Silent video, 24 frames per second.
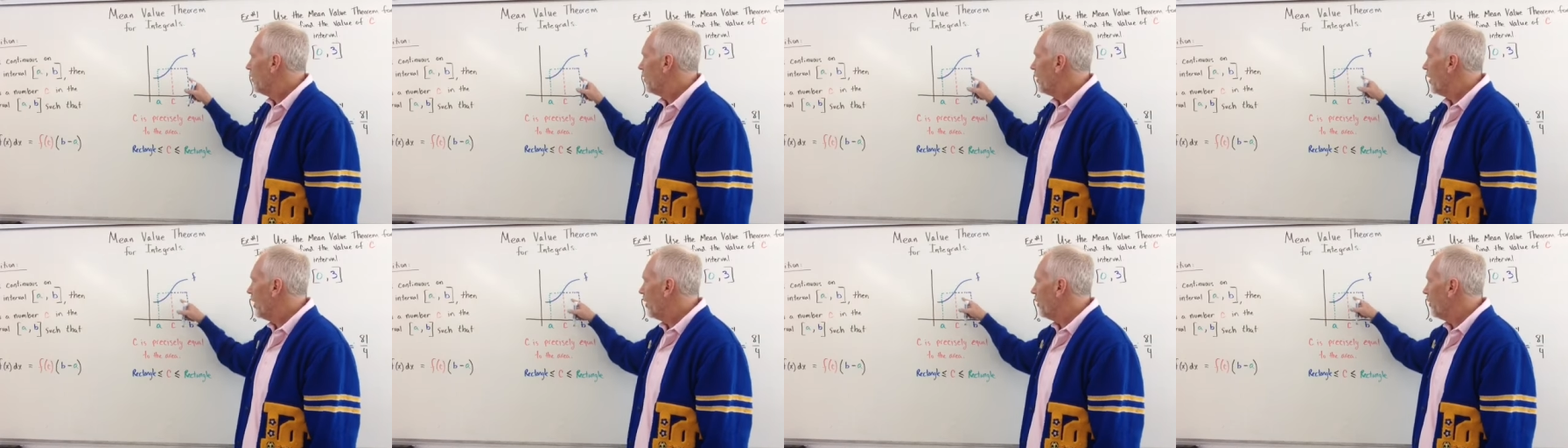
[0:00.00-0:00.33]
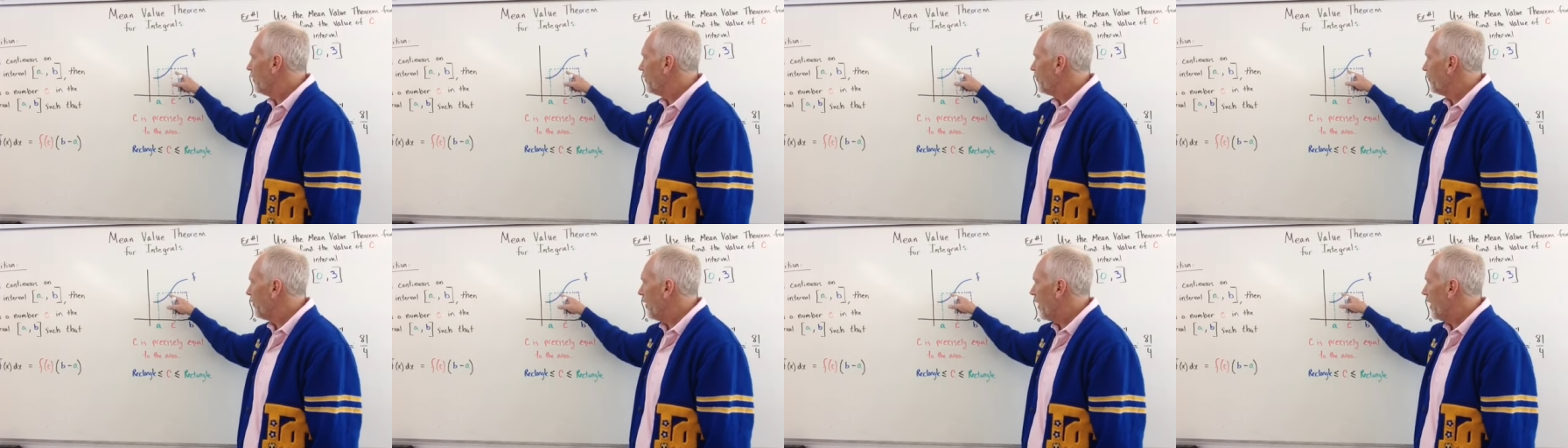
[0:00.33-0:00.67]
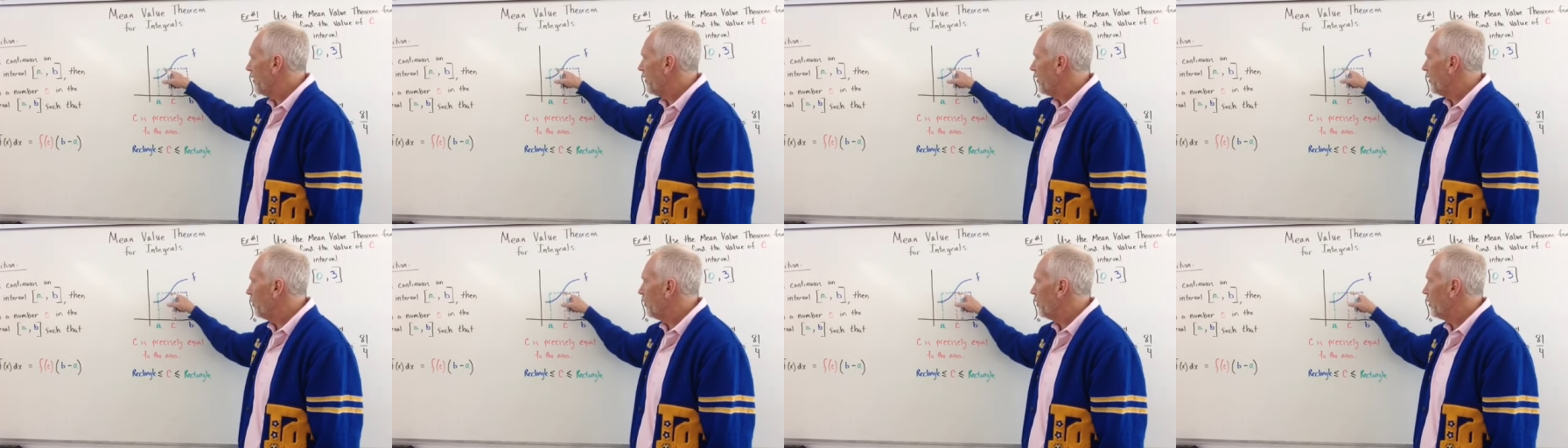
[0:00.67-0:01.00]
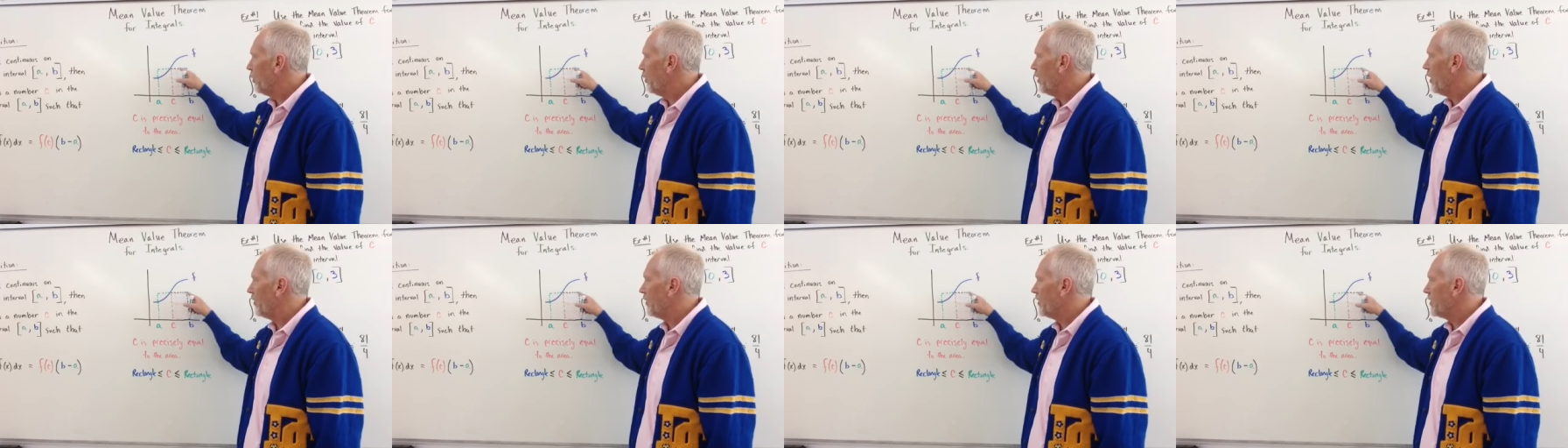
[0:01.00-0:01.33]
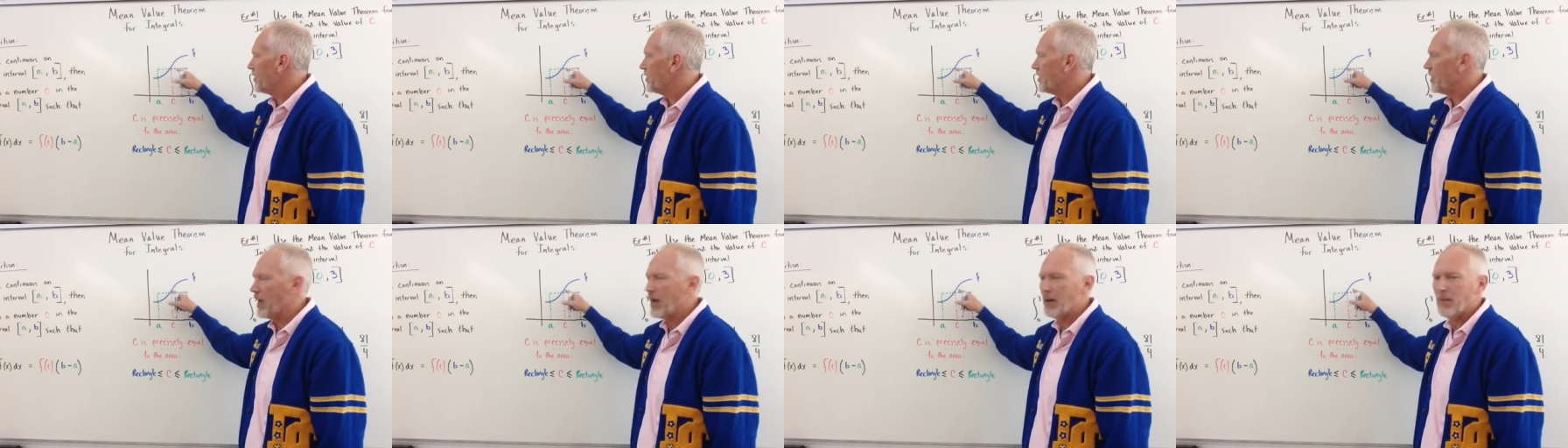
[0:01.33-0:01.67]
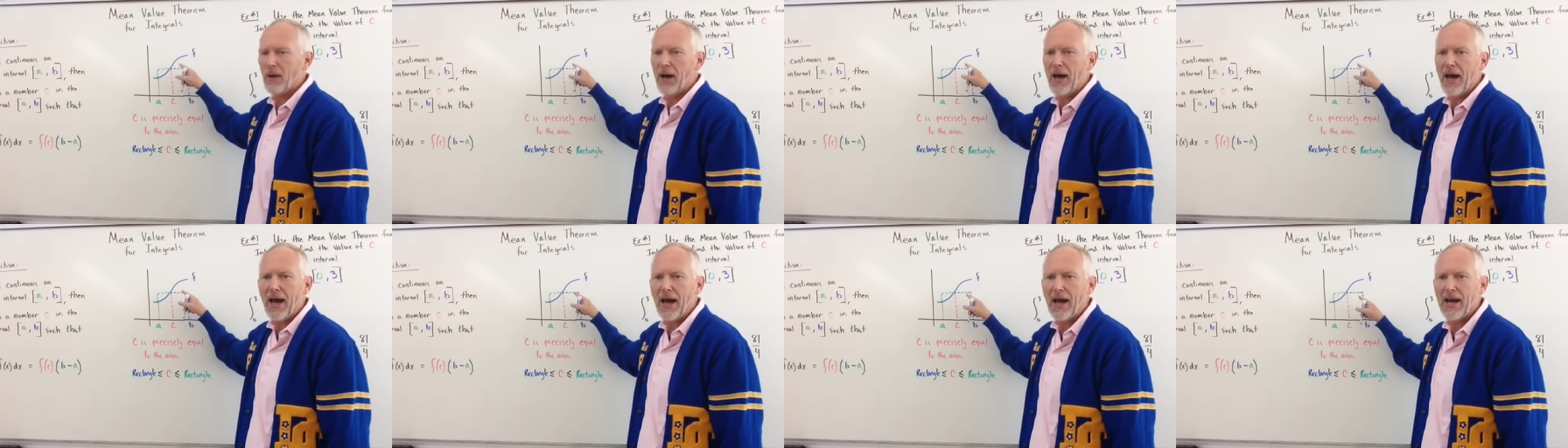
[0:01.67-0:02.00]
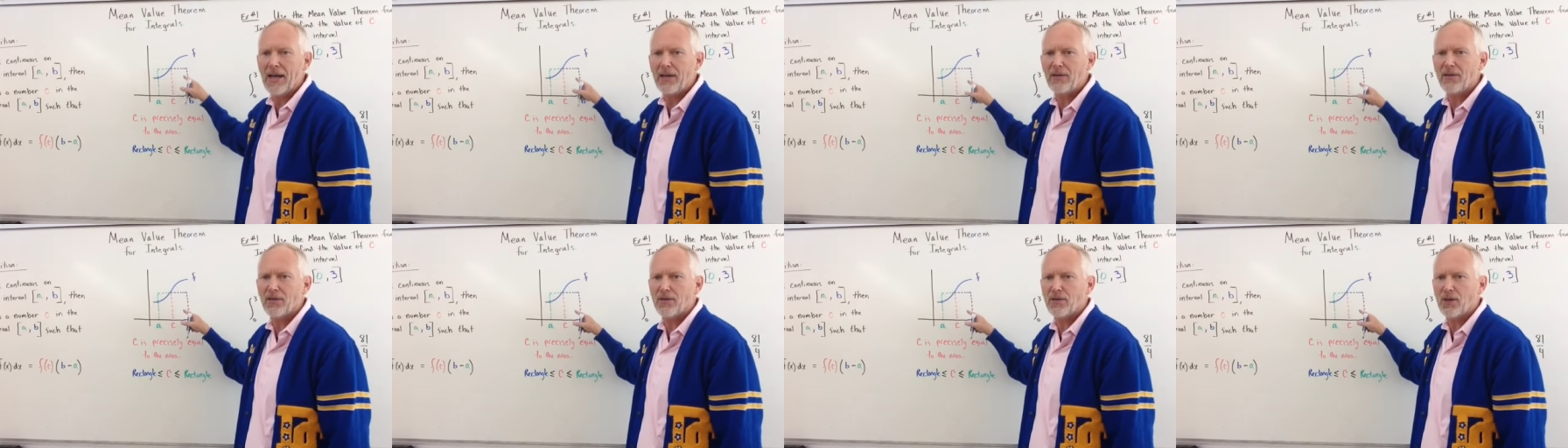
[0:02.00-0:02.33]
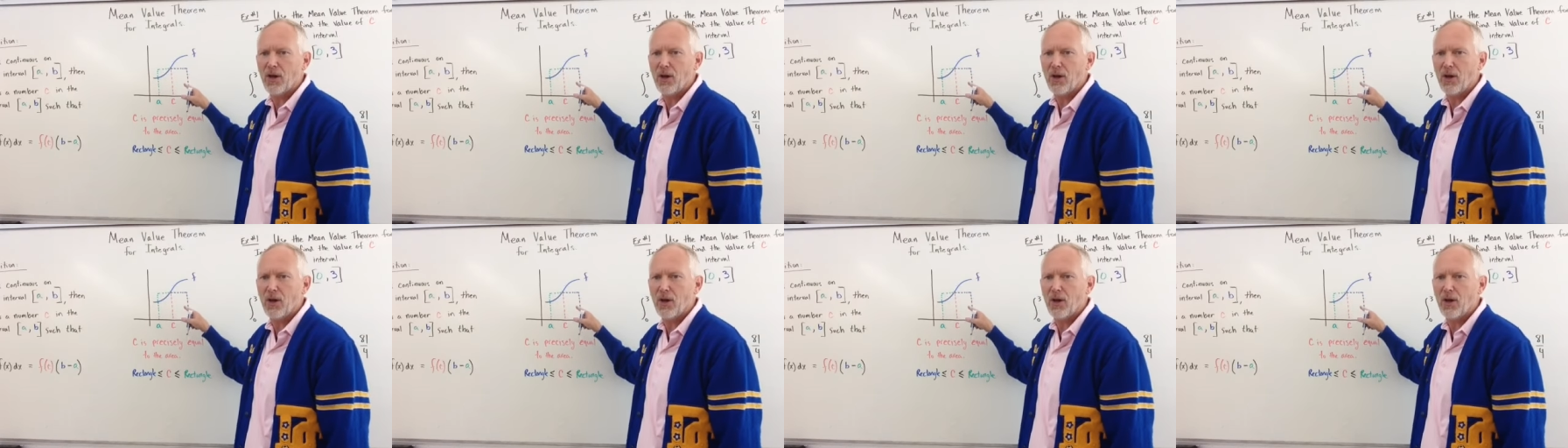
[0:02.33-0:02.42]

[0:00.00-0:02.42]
Well, we find that we want the same height,